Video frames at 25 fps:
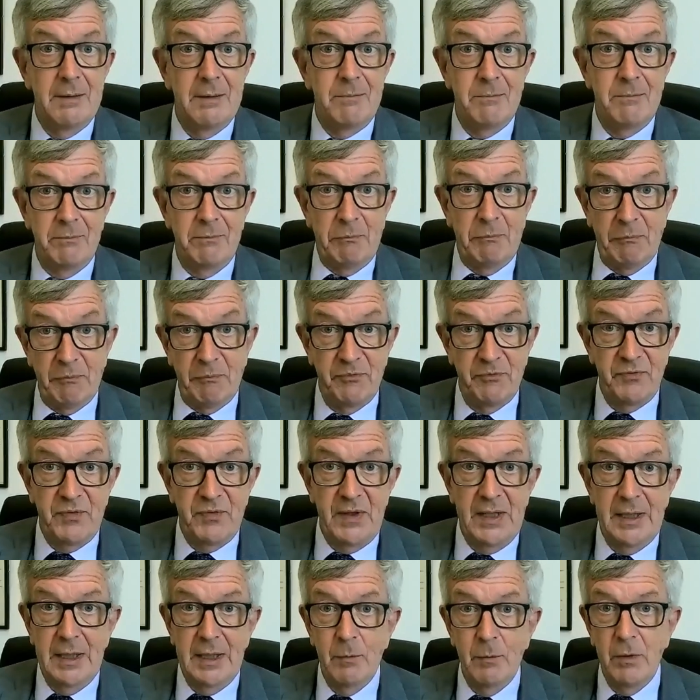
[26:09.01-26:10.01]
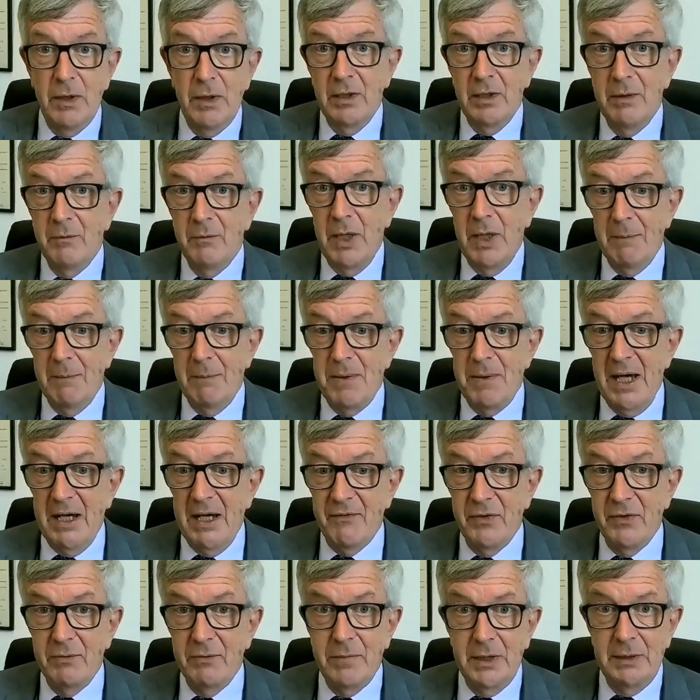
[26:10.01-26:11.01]
I'm fairly well
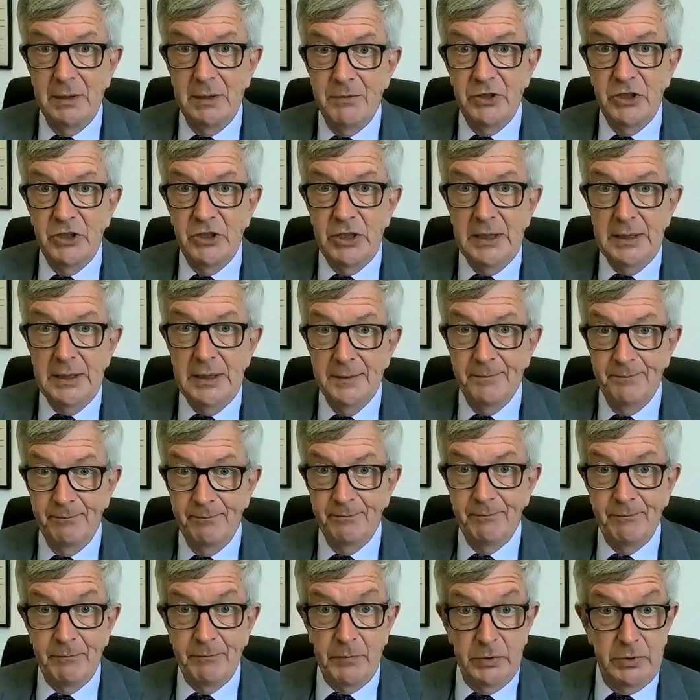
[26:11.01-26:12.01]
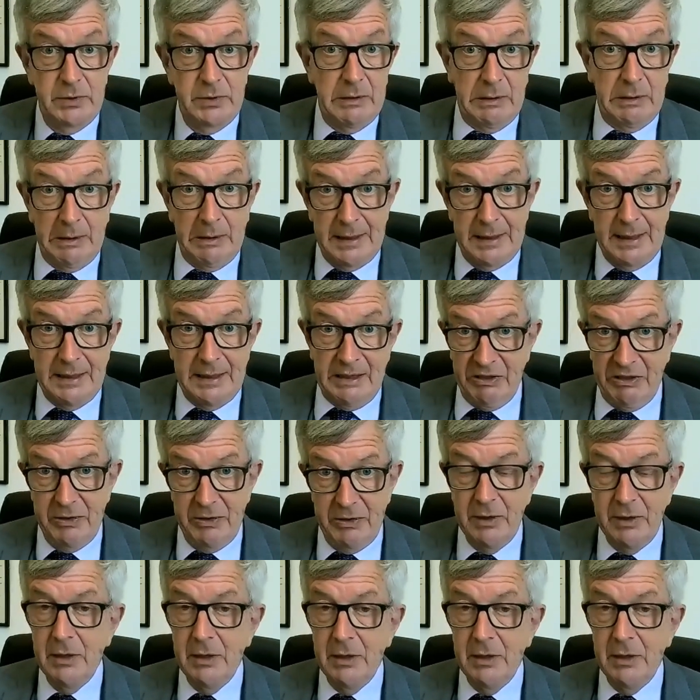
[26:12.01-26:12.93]
back from my machine, but that's.